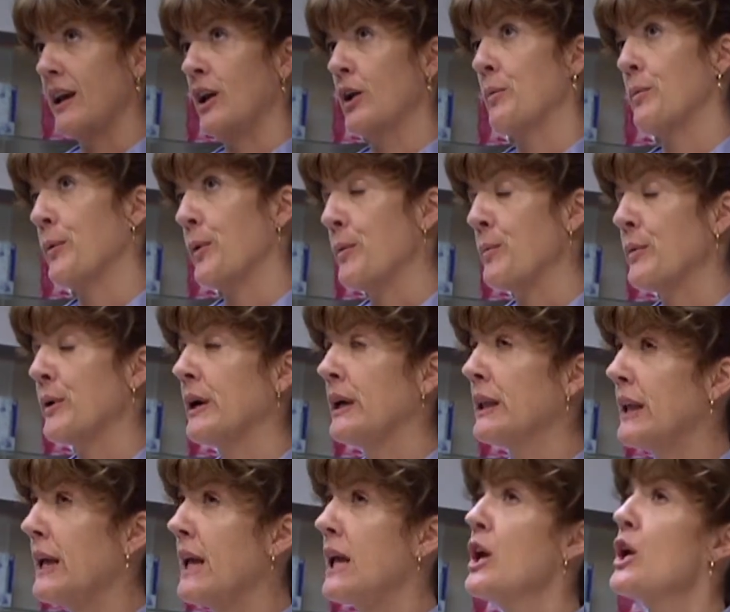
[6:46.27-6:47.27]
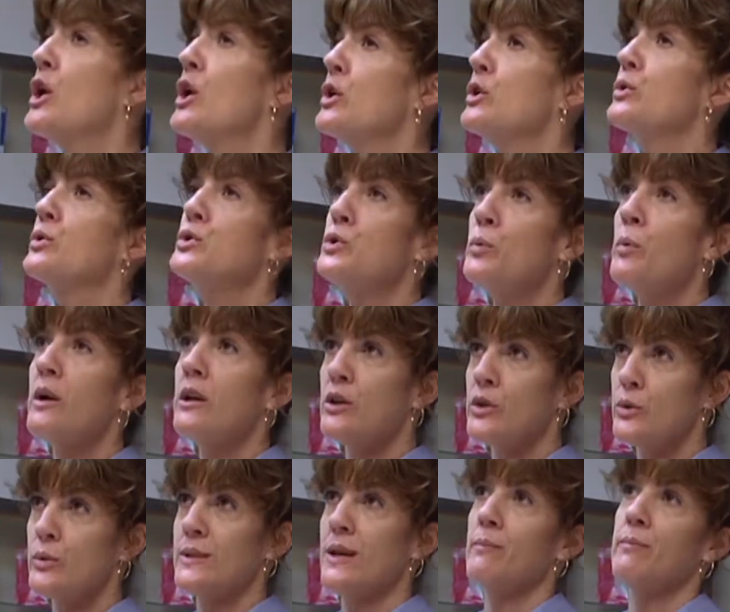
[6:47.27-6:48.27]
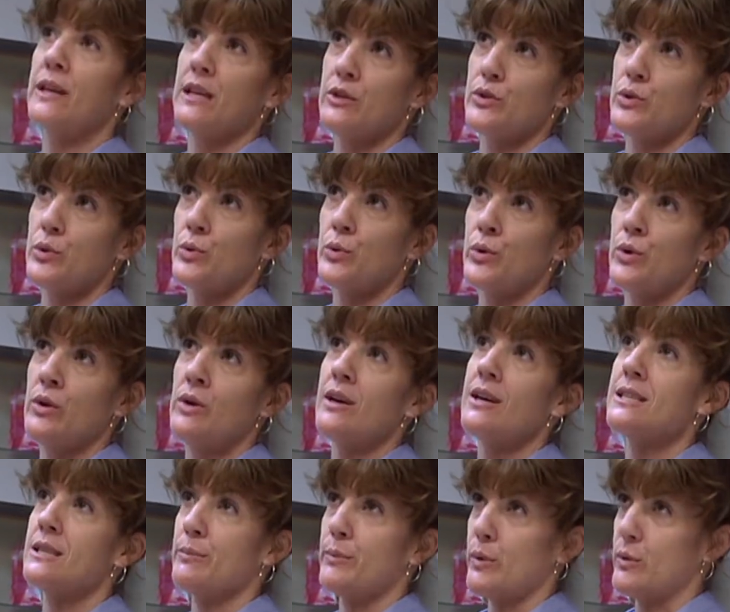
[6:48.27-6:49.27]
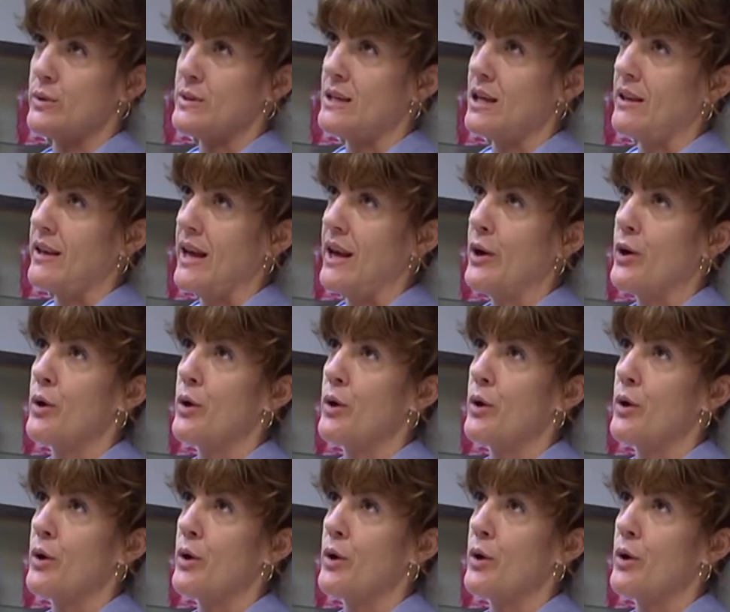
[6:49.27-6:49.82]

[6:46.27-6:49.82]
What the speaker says: inappropriately, you do want to do something sooner as opposed to later,